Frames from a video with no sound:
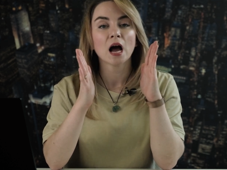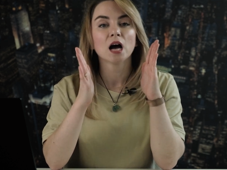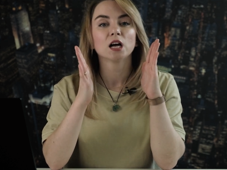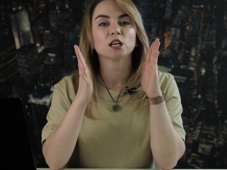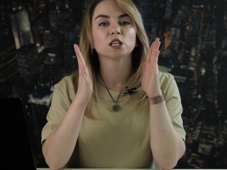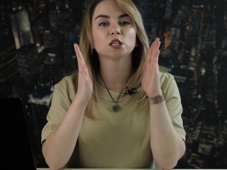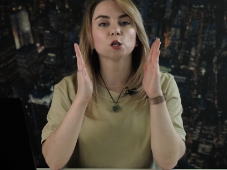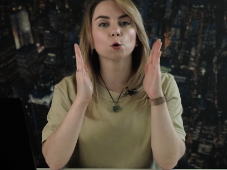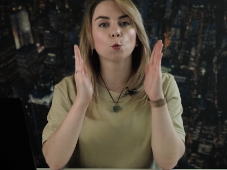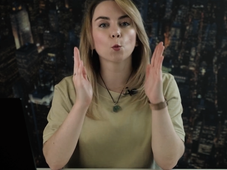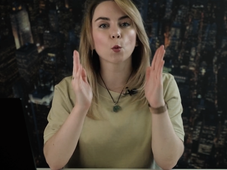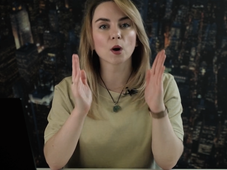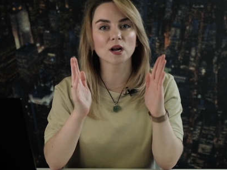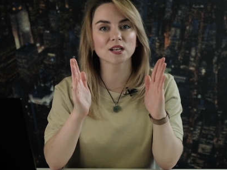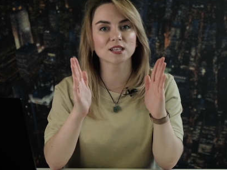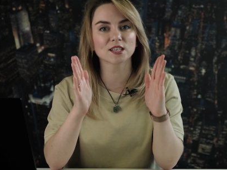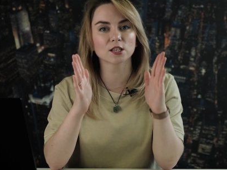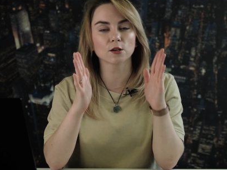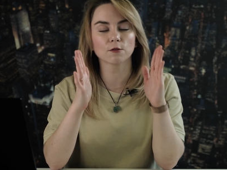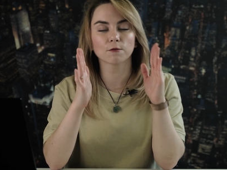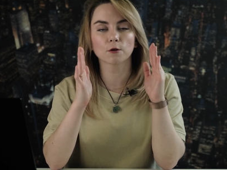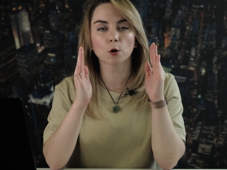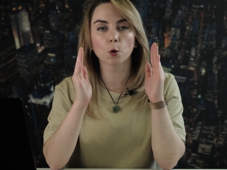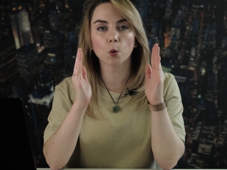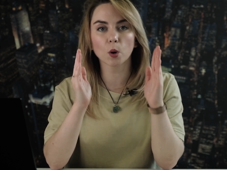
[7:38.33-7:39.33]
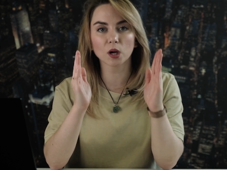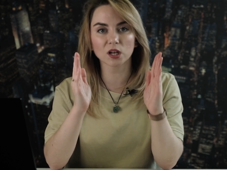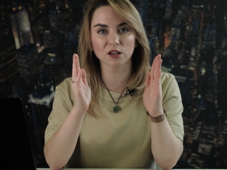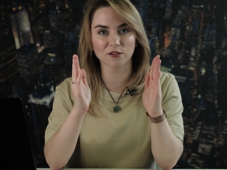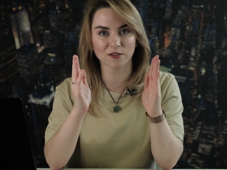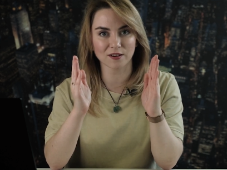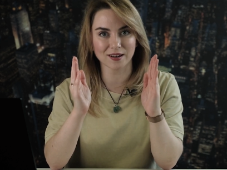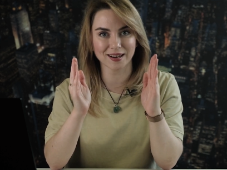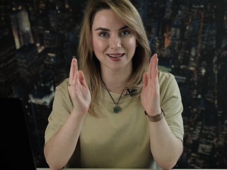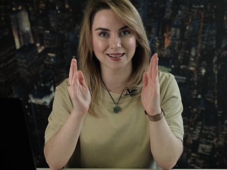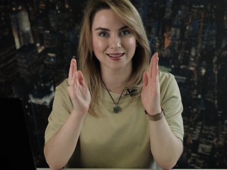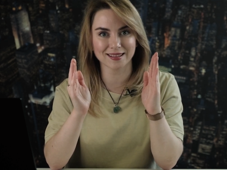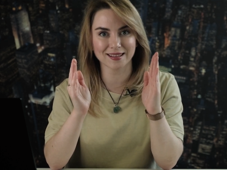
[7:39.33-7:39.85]
So once you've
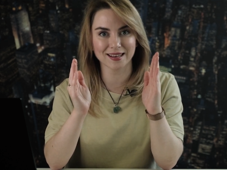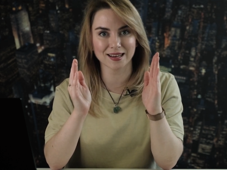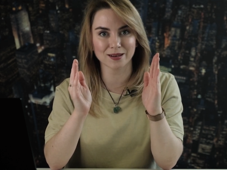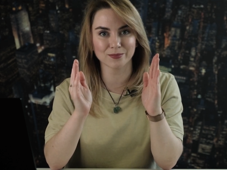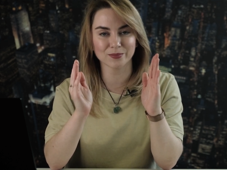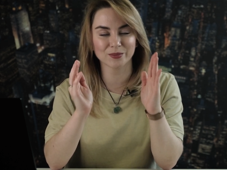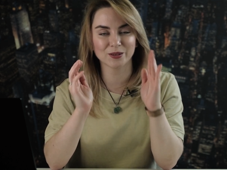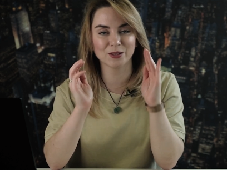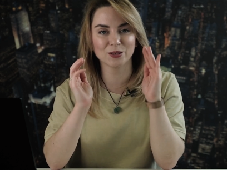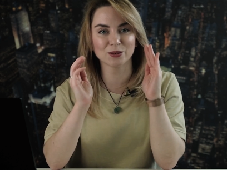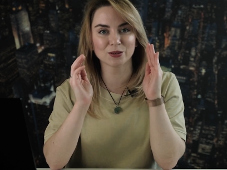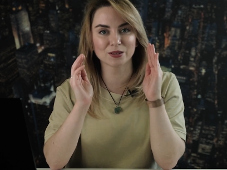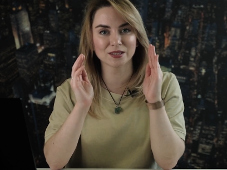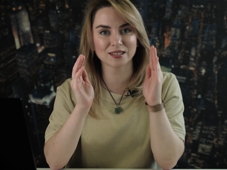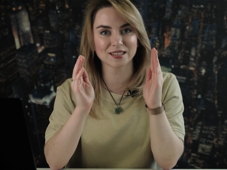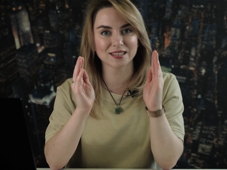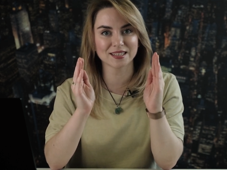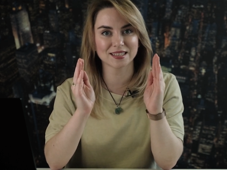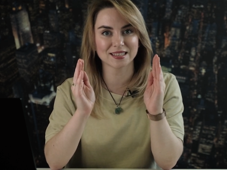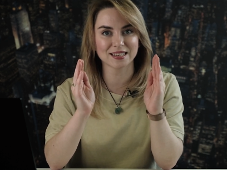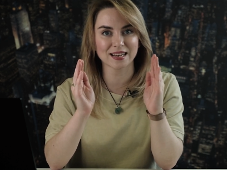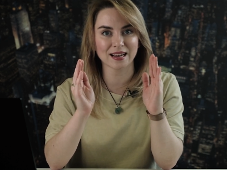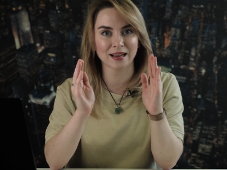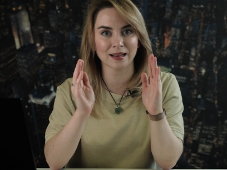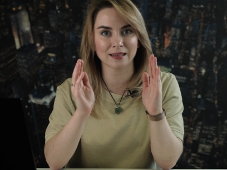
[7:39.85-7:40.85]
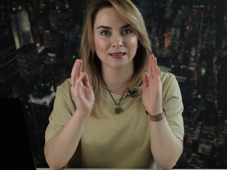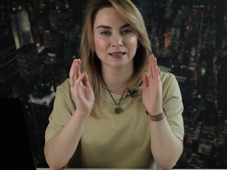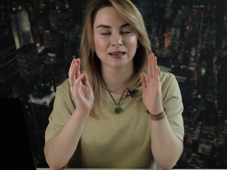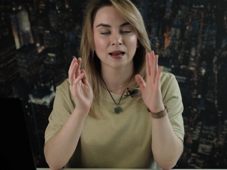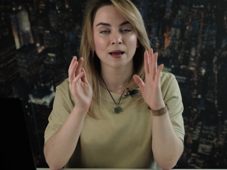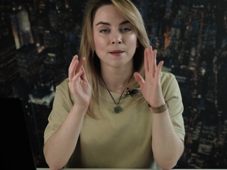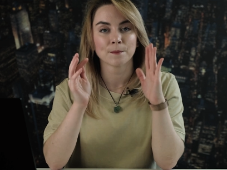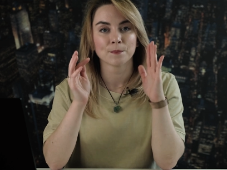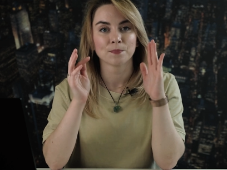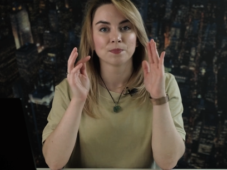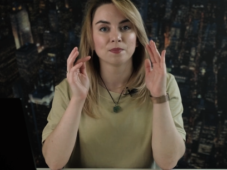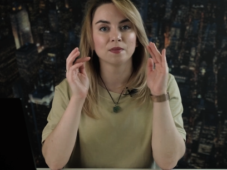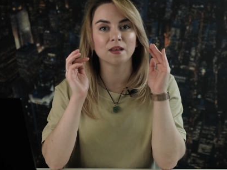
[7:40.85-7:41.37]
qualified them, you understand
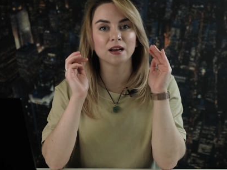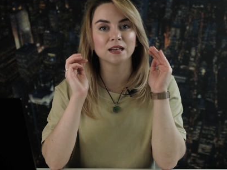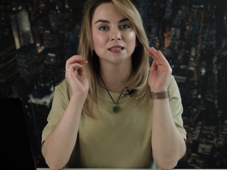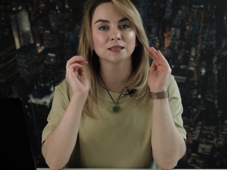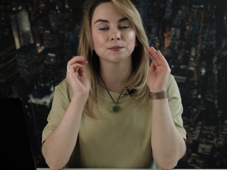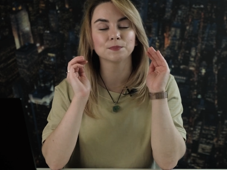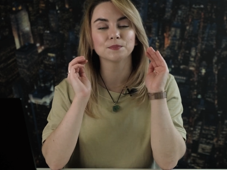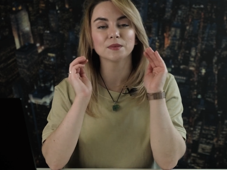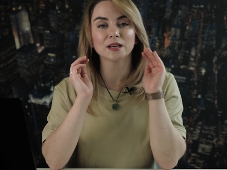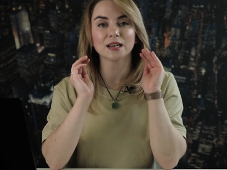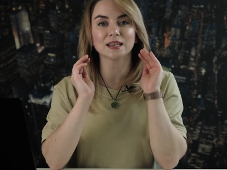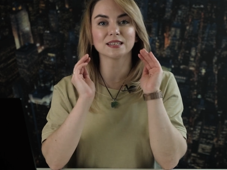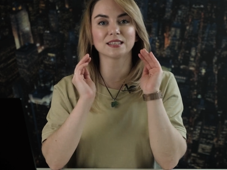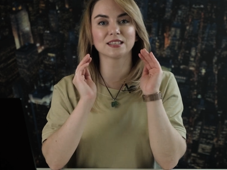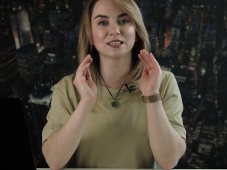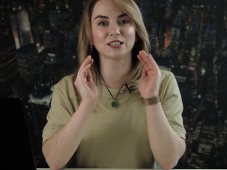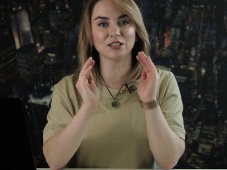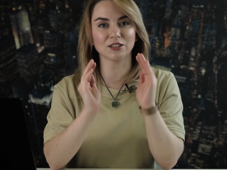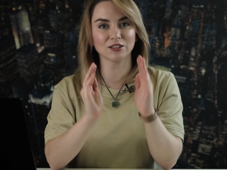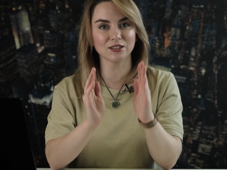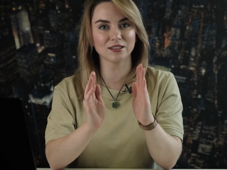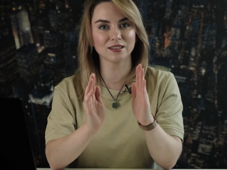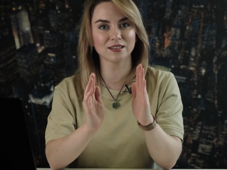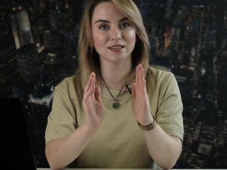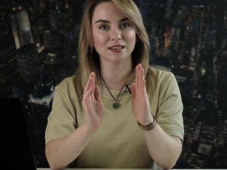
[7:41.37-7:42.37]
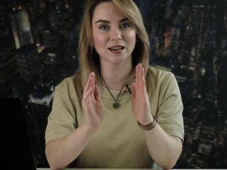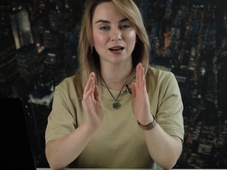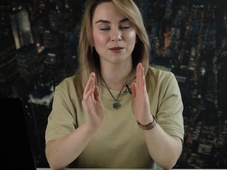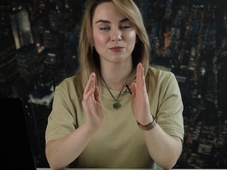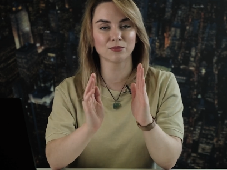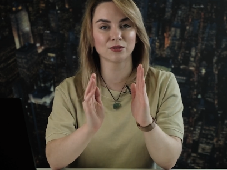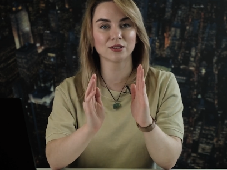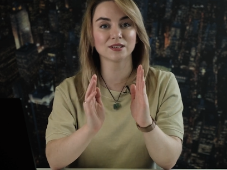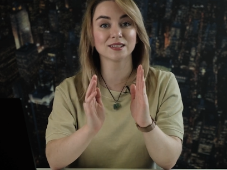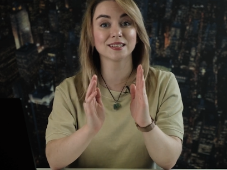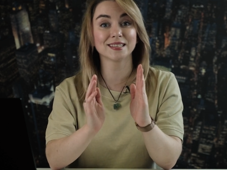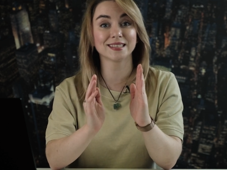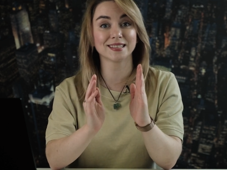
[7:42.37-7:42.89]
that a certain
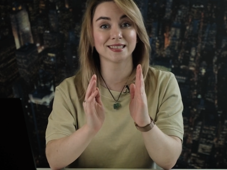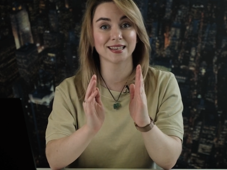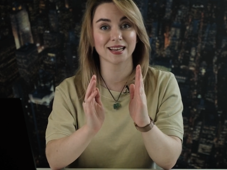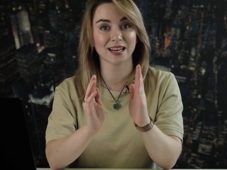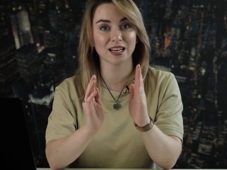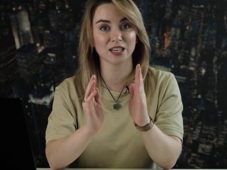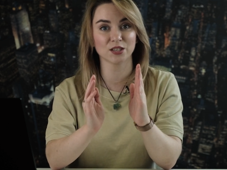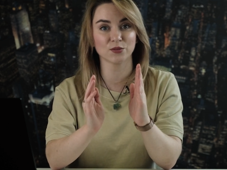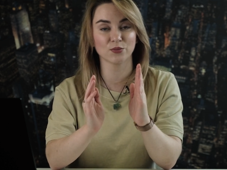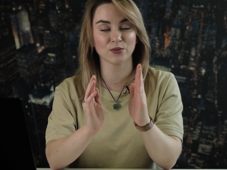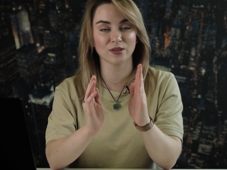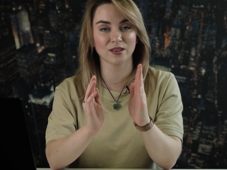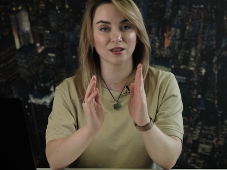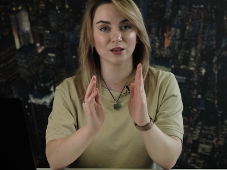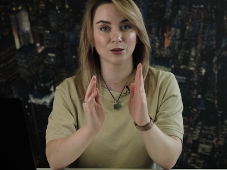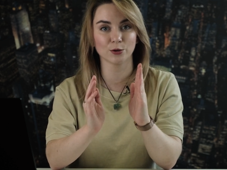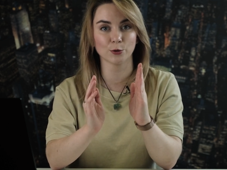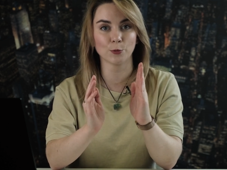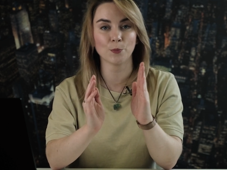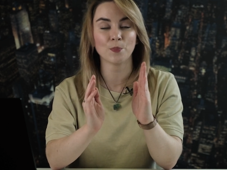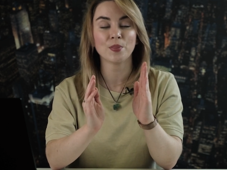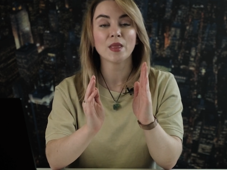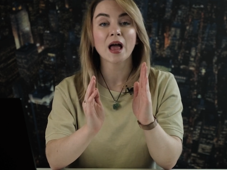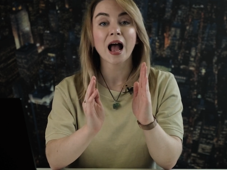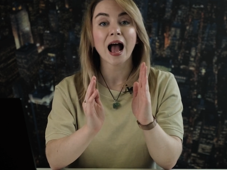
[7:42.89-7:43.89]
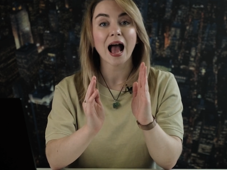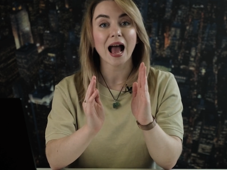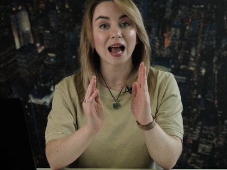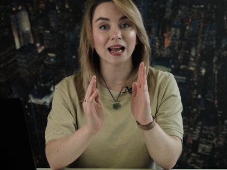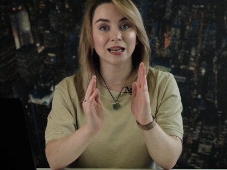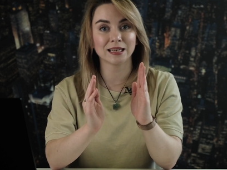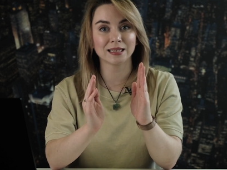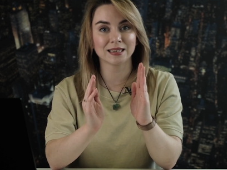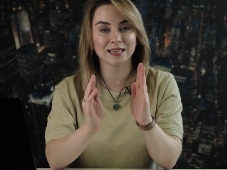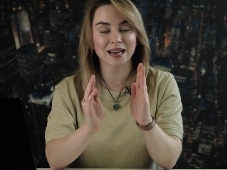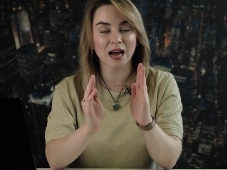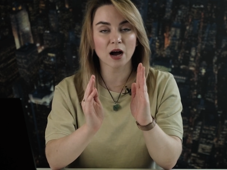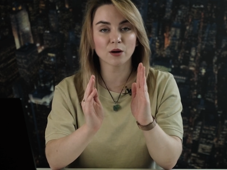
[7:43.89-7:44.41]
number stays with you.
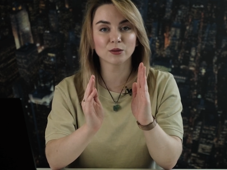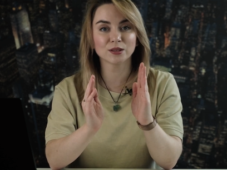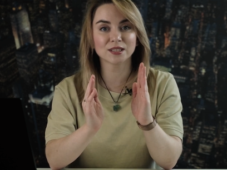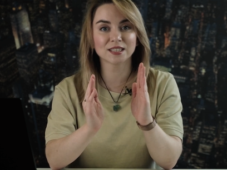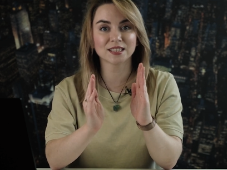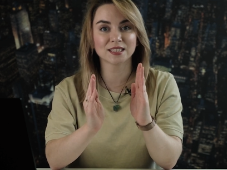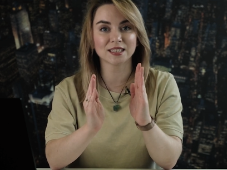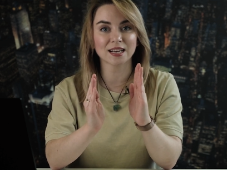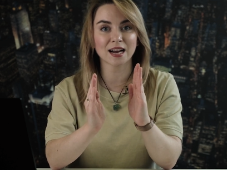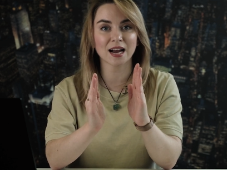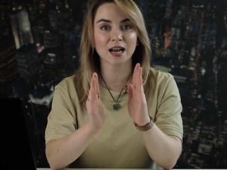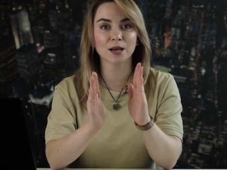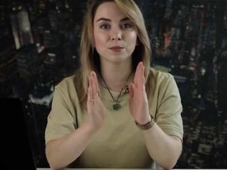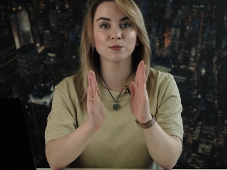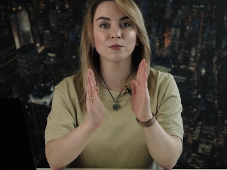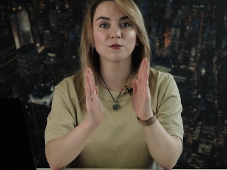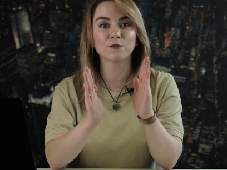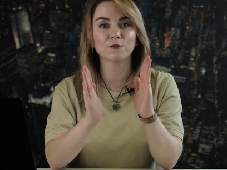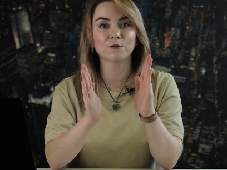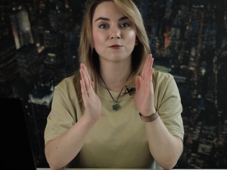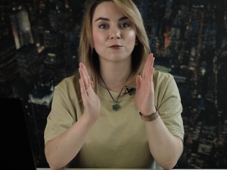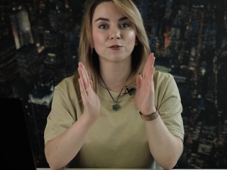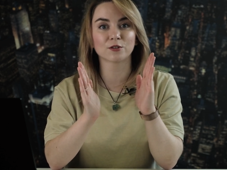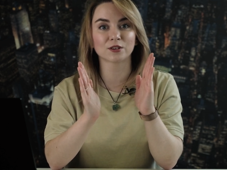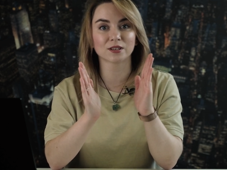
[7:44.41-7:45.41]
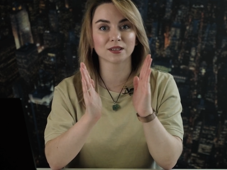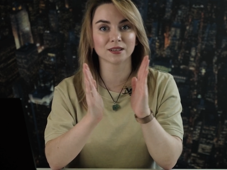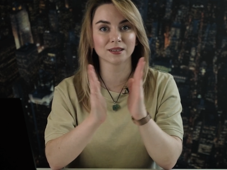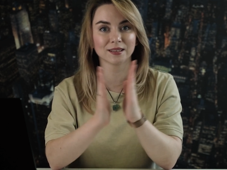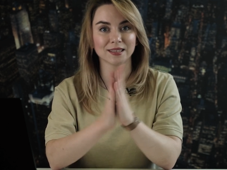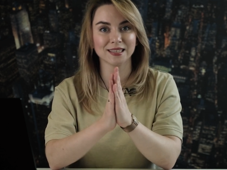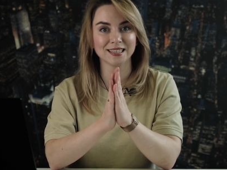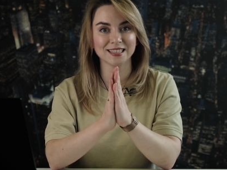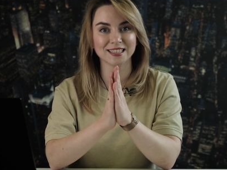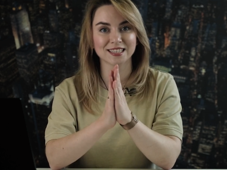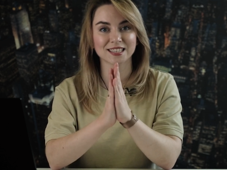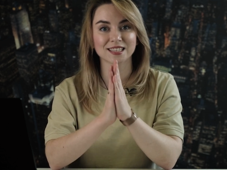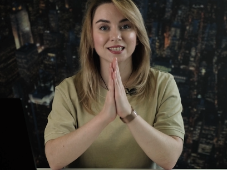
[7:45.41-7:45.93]
And now it's time for
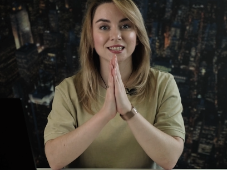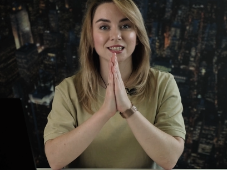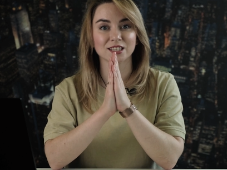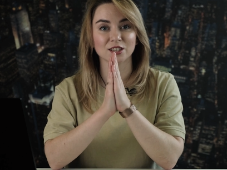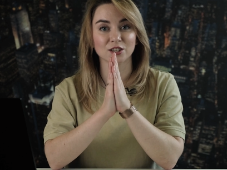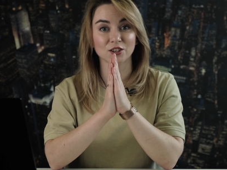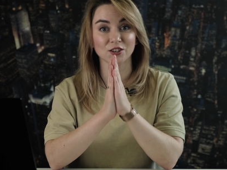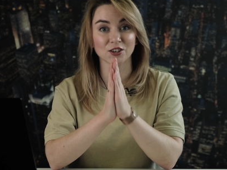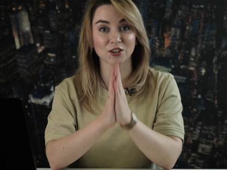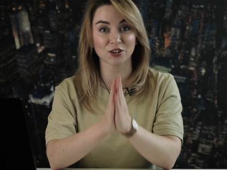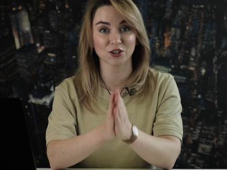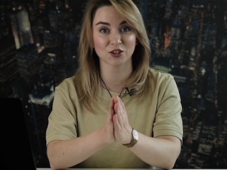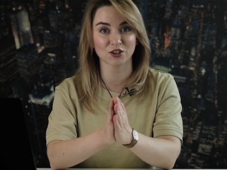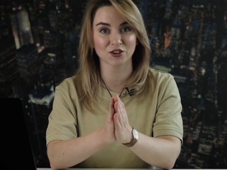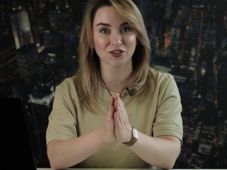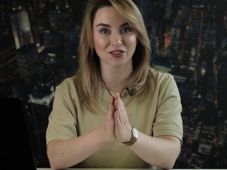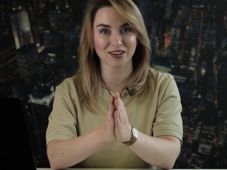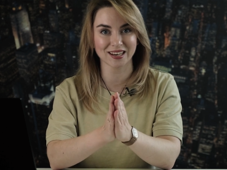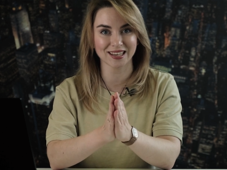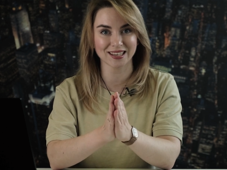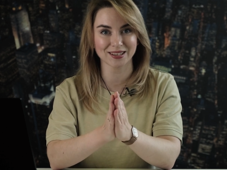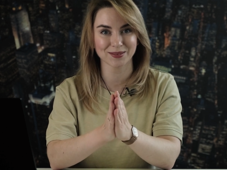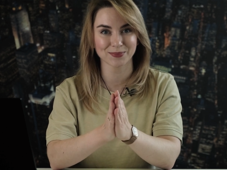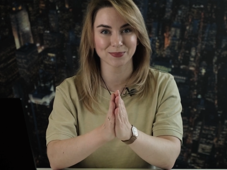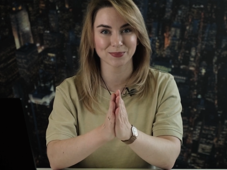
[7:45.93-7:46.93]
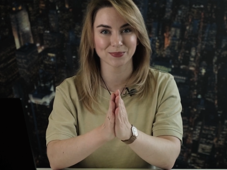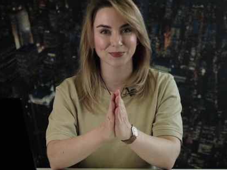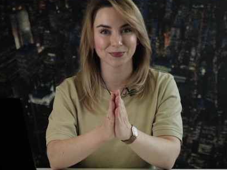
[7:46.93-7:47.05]
leads nurturing.